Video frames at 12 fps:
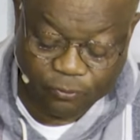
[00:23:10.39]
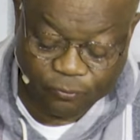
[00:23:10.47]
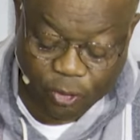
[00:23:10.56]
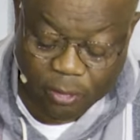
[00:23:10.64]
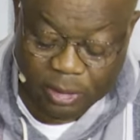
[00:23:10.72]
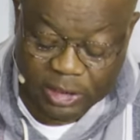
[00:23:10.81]

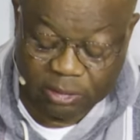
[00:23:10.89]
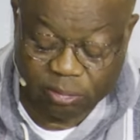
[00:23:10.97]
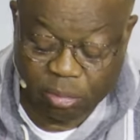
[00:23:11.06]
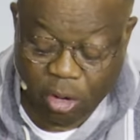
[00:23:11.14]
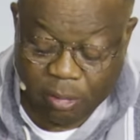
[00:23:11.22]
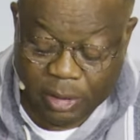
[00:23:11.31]
from
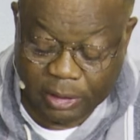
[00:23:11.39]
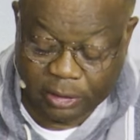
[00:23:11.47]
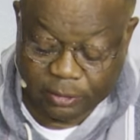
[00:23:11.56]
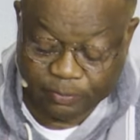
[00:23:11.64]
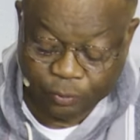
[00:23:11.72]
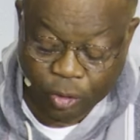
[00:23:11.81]
this
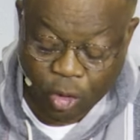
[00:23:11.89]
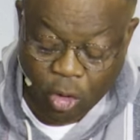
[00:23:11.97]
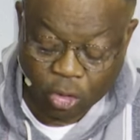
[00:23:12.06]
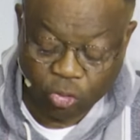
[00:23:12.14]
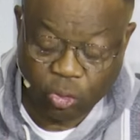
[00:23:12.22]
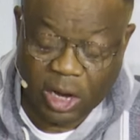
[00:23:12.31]
moment,
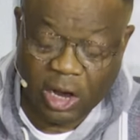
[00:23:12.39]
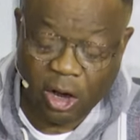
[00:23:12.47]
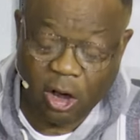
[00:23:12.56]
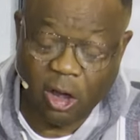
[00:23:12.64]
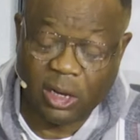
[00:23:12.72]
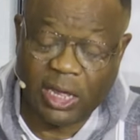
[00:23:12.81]
you are
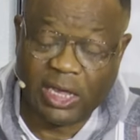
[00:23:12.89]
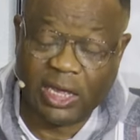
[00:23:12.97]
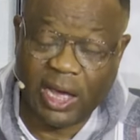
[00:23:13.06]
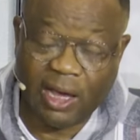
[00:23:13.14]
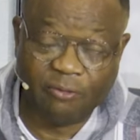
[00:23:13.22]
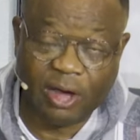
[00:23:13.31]
all
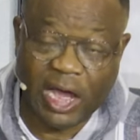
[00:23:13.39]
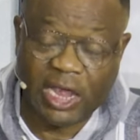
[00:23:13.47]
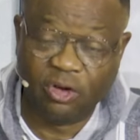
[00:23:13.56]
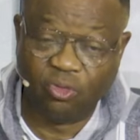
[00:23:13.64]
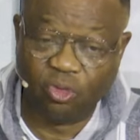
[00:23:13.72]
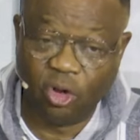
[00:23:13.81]
I have.
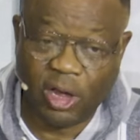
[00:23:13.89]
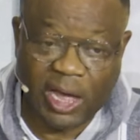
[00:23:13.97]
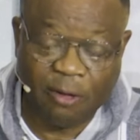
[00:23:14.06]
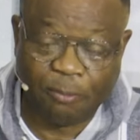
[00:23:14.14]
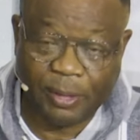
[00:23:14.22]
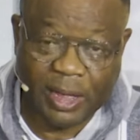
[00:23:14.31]
I do not
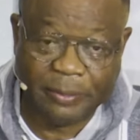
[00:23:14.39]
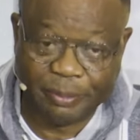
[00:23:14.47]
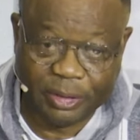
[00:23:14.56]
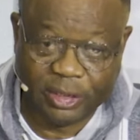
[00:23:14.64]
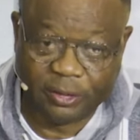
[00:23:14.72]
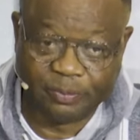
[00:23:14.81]
have
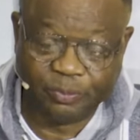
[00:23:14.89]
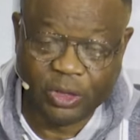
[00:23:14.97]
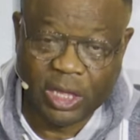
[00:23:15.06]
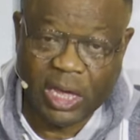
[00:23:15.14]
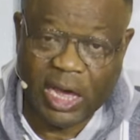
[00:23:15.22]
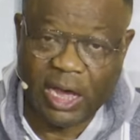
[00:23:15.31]
plan B.
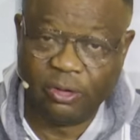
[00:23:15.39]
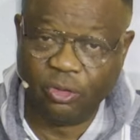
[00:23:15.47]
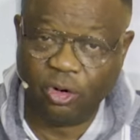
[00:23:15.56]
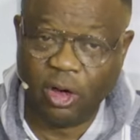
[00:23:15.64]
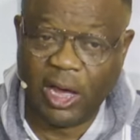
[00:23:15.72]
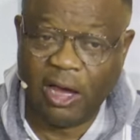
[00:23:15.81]
I
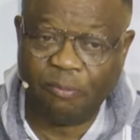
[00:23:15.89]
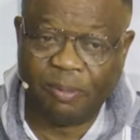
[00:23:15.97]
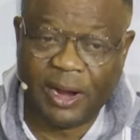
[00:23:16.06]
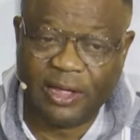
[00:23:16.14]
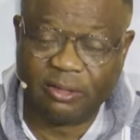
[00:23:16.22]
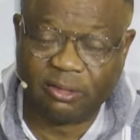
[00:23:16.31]
do not
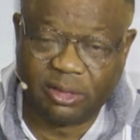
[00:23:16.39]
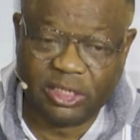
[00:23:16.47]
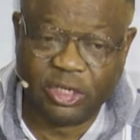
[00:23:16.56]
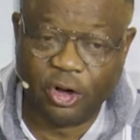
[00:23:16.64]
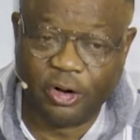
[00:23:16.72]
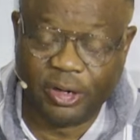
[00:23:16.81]
have plan
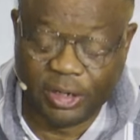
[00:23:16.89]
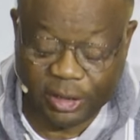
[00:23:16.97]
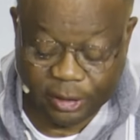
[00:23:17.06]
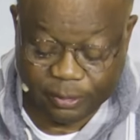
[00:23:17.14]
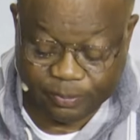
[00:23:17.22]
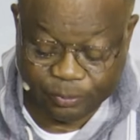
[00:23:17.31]
C or
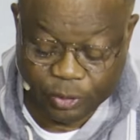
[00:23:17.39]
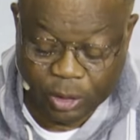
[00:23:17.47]
D.